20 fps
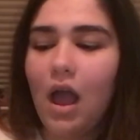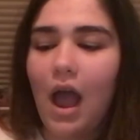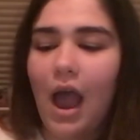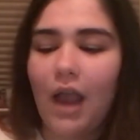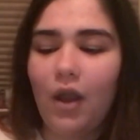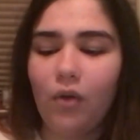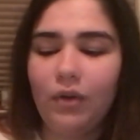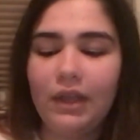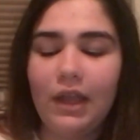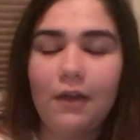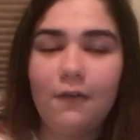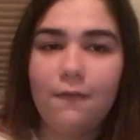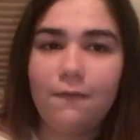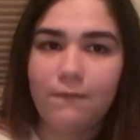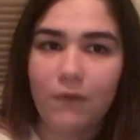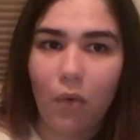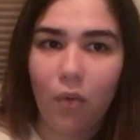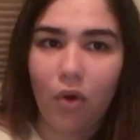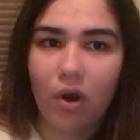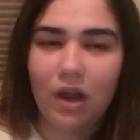I only have
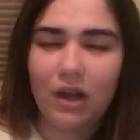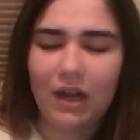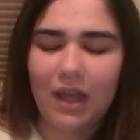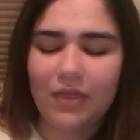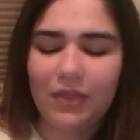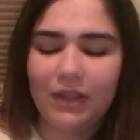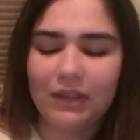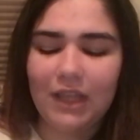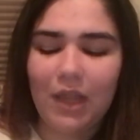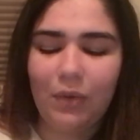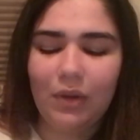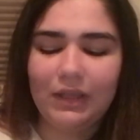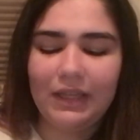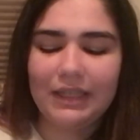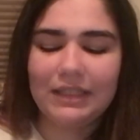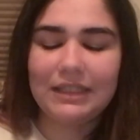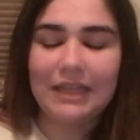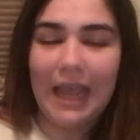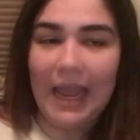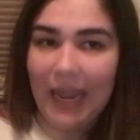4, and I think they
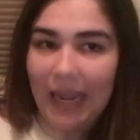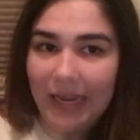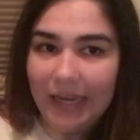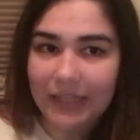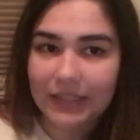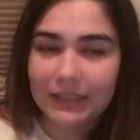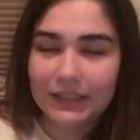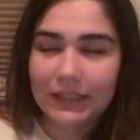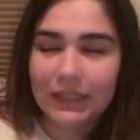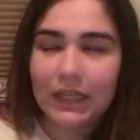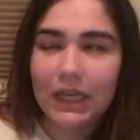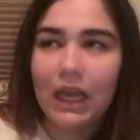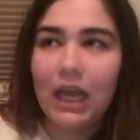released 8.